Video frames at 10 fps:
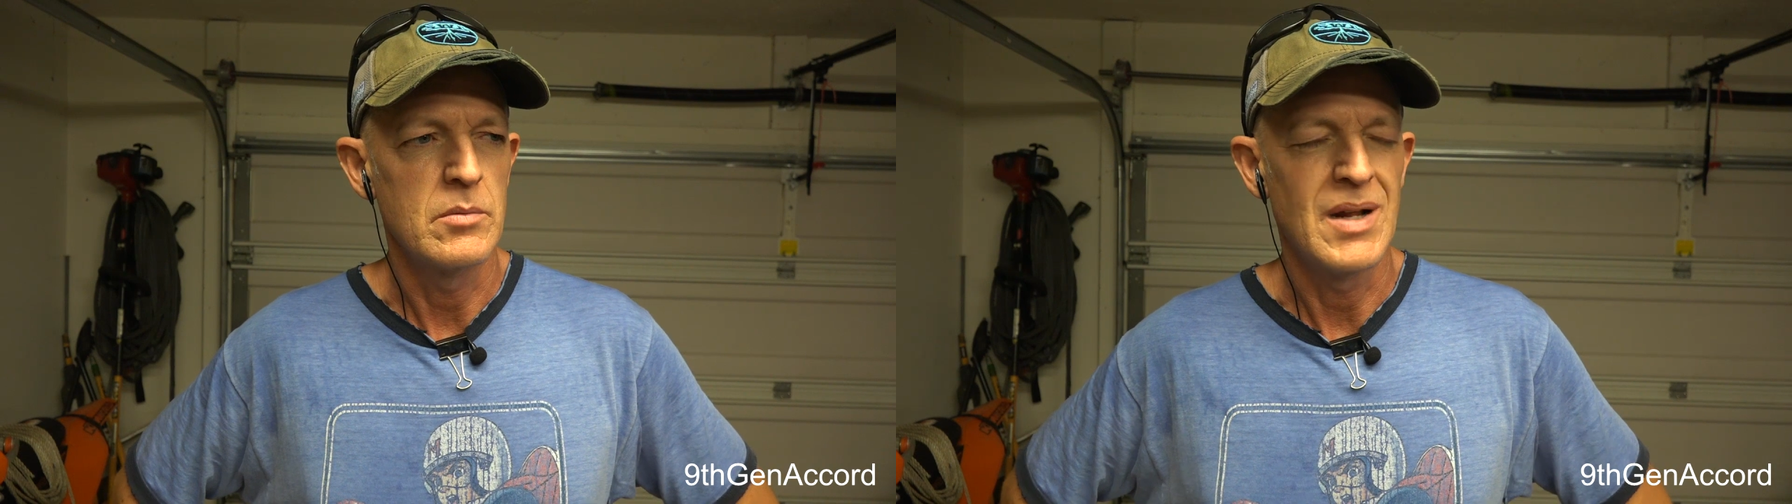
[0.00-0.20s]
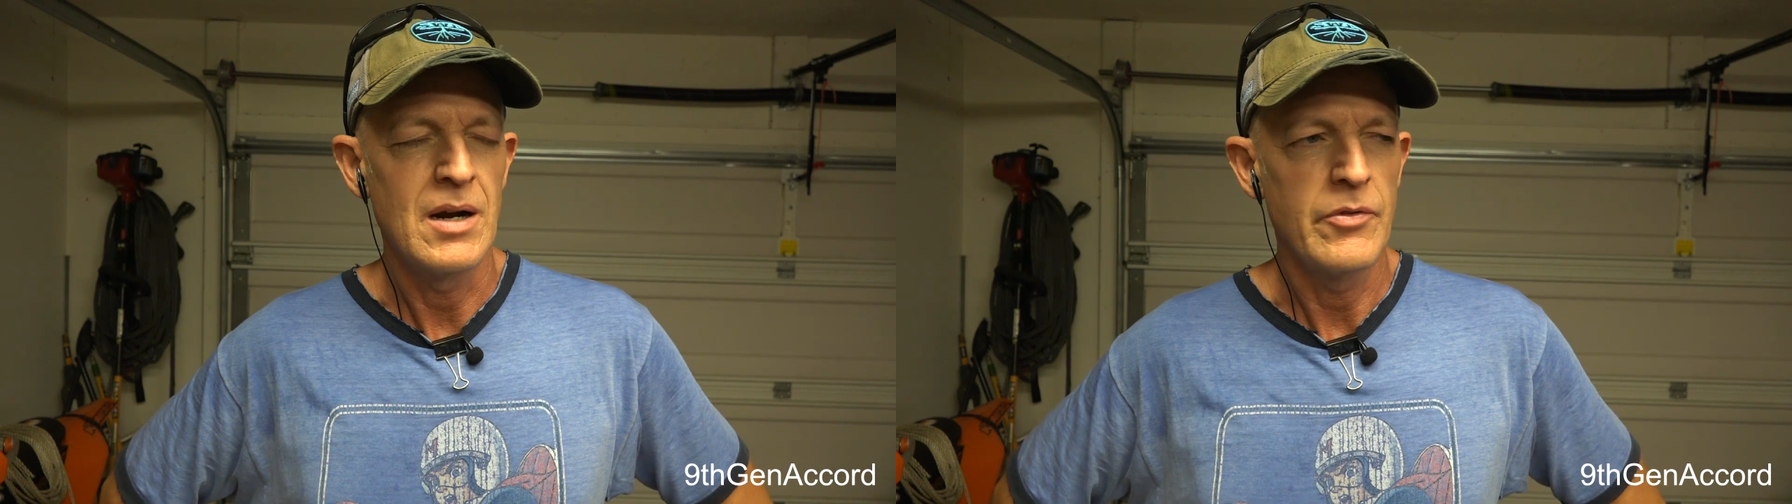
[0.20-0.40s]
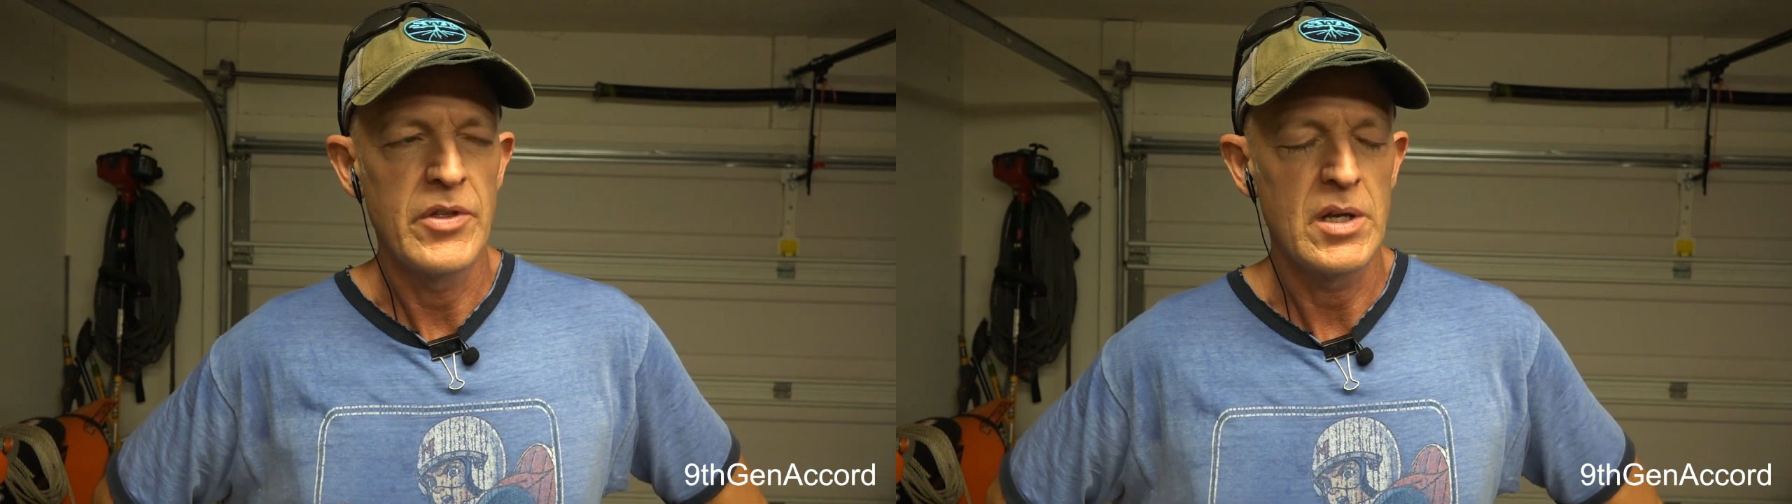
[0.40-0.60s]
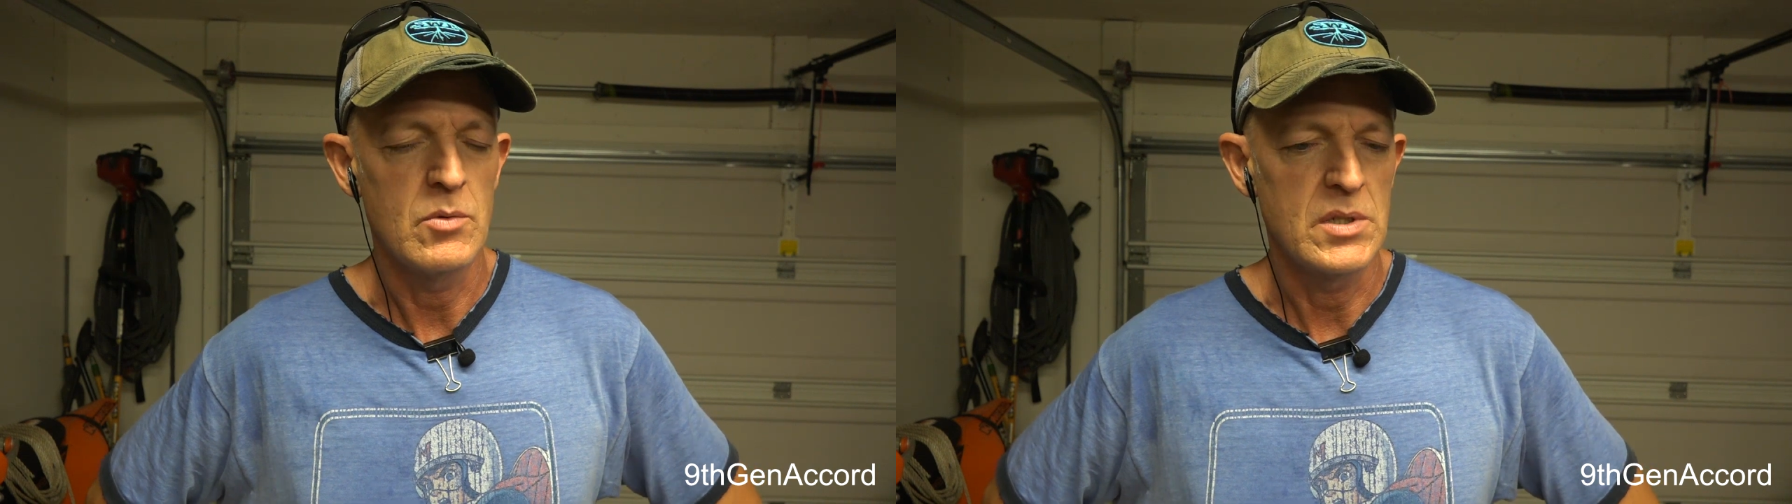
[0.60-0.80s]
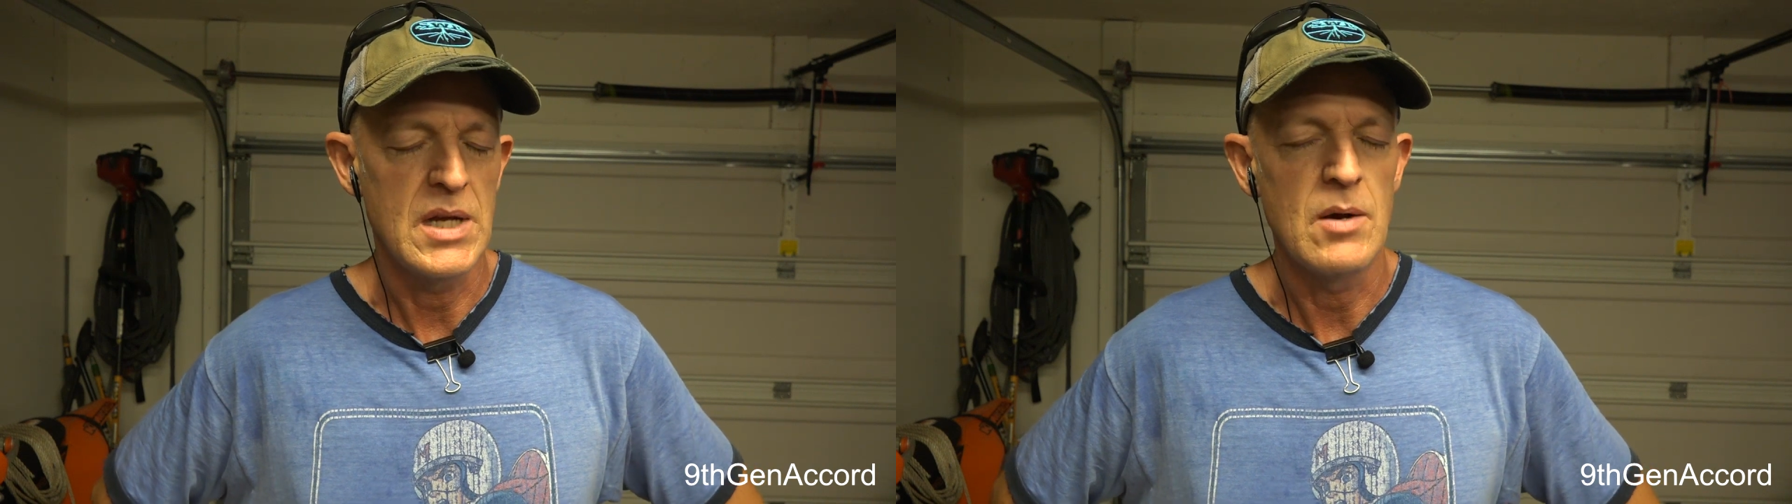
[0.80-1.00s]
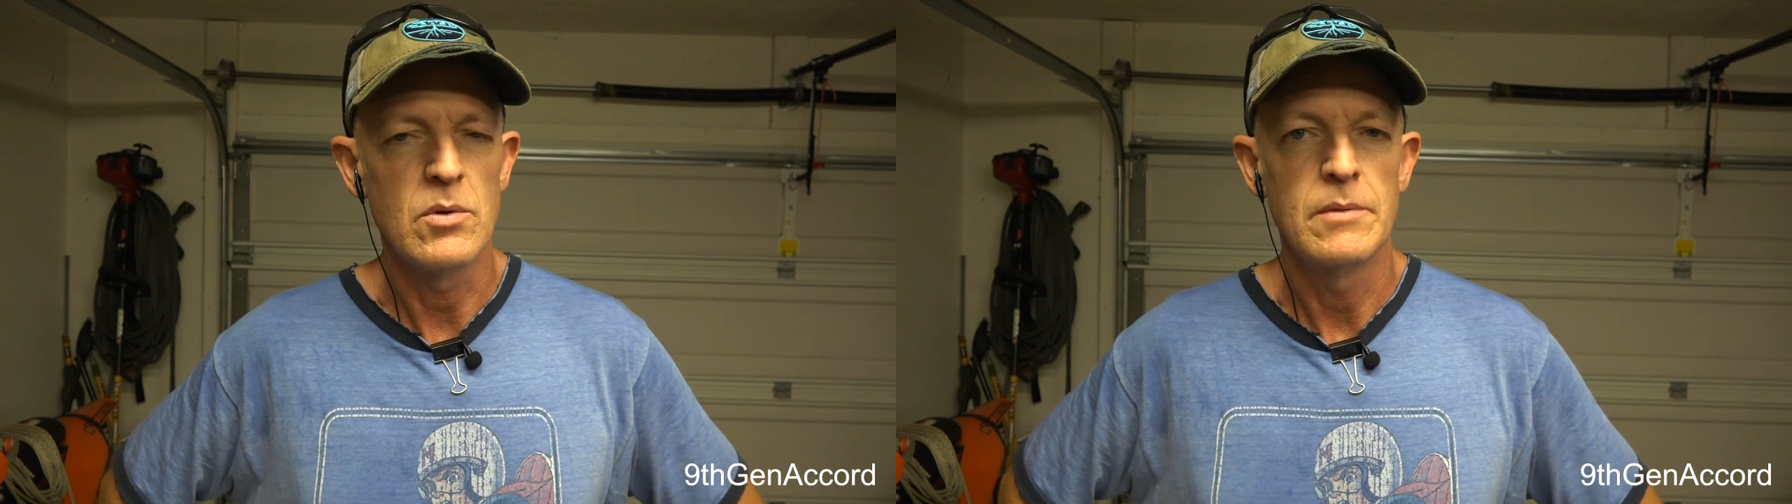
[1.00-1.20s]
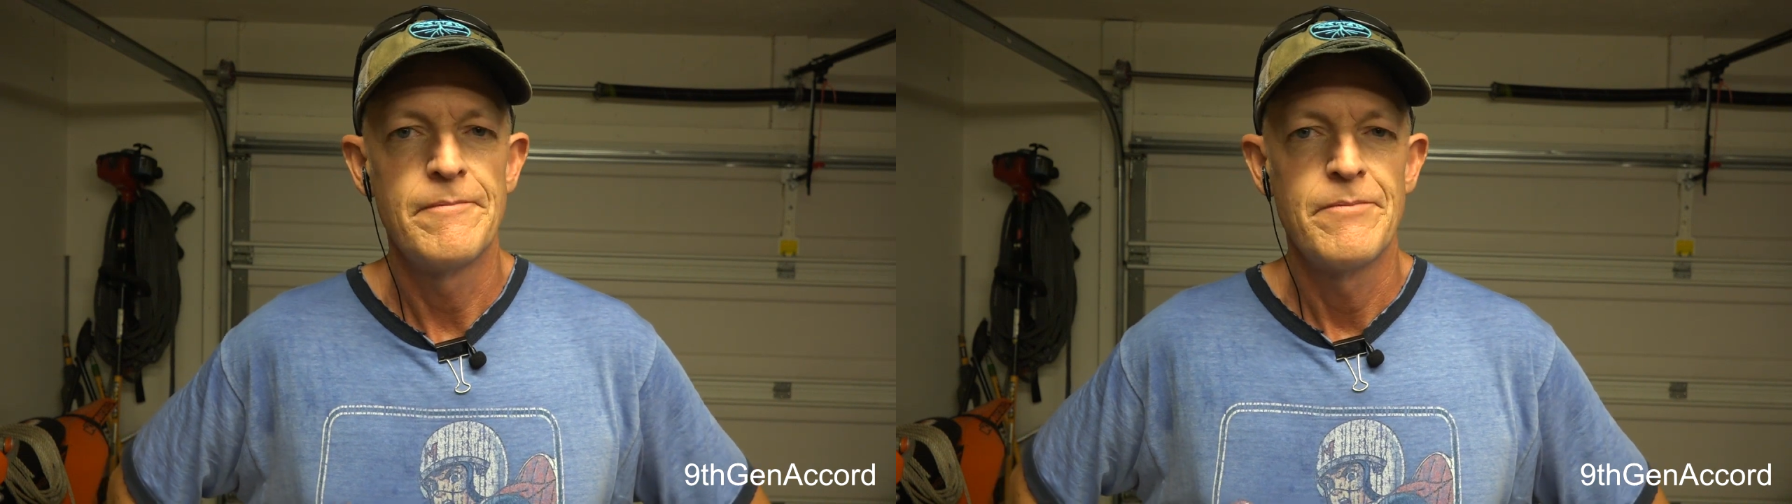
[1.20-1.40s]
but I don't think it was that one.